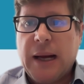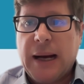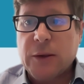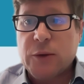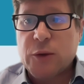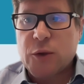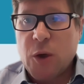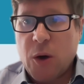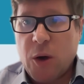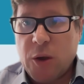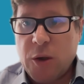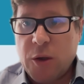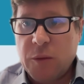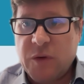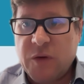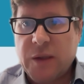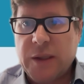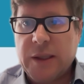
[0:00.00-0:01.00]

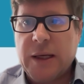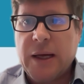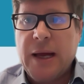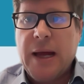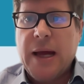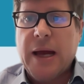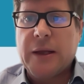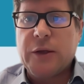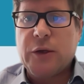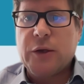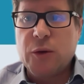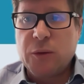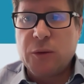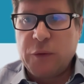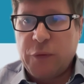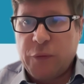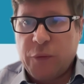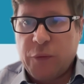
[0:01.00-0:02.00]
autonomously and
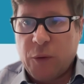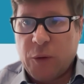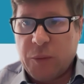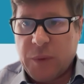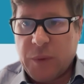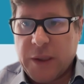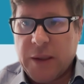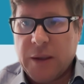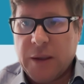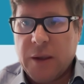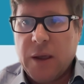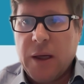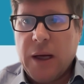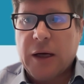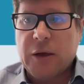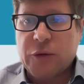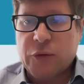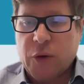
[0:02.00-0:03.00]
uniformly
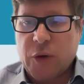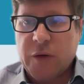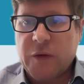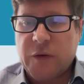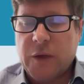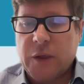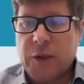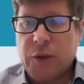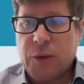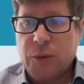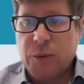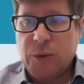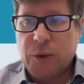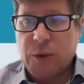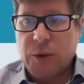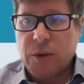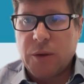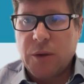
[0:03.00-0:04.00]
across the
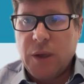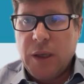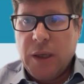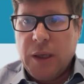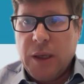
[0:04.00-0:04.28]
union,